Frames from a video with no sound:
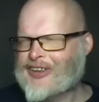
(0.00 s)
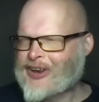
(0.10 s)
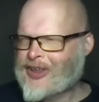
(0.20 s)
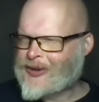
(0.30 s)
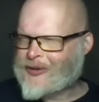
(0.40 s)

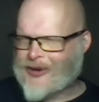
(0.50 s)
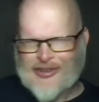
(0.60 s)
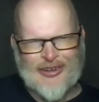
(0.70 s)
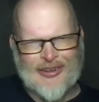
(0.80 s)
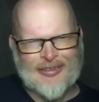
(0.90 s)
another
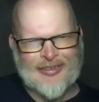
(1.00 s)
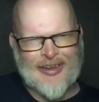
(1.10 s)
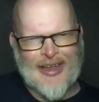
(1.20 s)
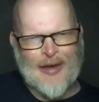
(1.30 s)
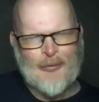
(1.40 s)
question,
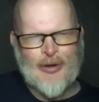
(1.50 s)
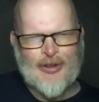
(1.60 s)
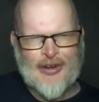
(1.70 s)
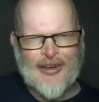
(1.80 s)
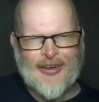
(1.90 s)
and I'm
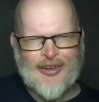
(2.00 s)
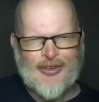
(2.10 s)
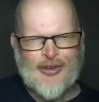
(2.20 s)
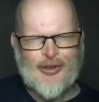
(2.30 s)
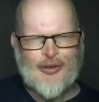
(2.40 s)
wondering because
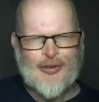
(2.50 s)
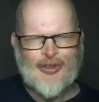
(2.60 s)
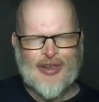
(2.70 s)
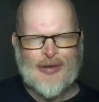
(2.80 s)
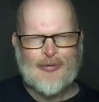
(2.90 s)
you
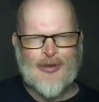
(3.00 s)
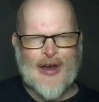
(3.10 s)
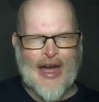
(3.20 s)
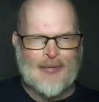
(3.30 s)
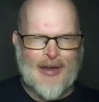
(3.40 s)
seem very
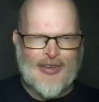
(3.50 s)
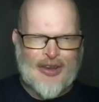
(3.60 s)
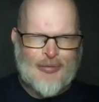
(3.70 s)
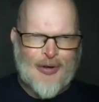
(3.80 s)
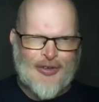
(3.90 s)
animated
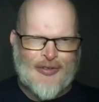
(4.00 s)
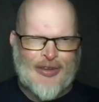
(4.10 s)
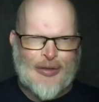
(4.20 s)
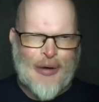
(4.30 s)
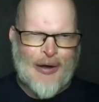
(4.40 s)
and
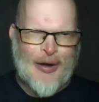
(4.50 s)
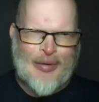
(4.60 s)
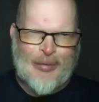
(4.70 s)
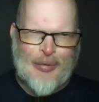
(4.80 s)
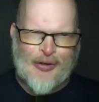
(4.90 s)
motivated by
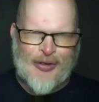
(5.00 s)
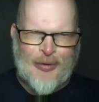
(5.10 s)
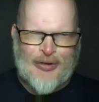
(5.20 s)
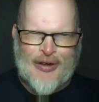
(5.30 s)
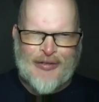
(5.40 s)
comic books, I'm
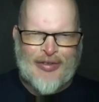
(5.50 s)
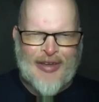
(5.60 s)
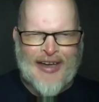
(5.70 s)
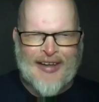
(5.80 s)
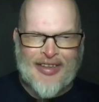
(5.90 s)
wondering if
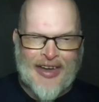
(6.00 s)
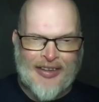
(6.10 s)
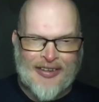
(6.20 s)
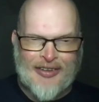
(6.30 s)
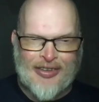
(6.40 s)
that is the
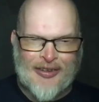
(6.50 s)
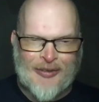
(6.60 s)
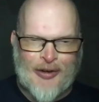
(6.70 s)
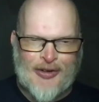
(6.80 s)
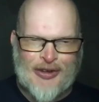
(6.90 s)
answer to this
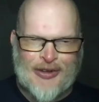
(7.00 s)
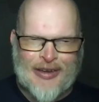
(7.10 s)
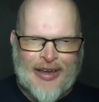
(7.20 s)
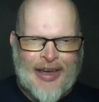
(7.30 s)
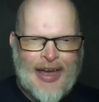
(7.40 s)
question.
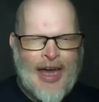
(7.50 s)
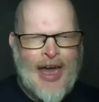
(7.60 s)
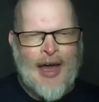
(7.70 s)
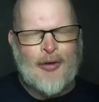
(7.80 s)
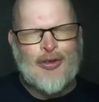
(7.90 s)

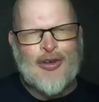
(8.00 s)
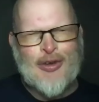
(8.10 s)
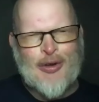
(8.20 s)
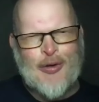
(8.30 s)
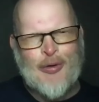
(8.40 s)
How do
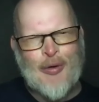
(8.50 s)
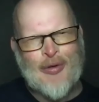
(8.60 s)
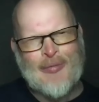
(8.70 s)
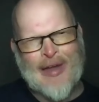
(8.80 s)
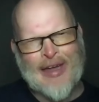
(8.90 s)
you
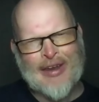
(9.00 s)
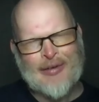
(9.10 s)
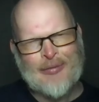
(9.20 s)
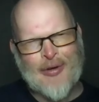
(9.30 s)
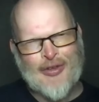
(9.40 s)
remain
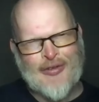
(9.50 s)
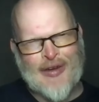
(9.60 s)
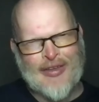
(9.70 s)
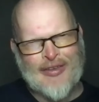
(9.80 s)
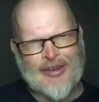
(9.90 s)

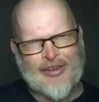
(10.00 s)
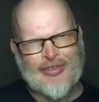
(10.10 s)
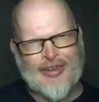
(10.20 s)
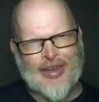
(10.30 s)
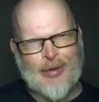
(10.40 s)
motivated
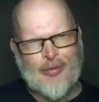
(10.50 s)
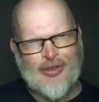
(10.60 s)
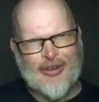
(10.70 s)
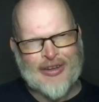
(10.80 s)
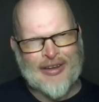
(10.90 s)
to keep
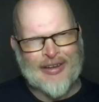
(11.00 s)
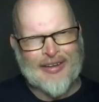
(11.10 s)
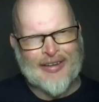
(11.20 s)
studying?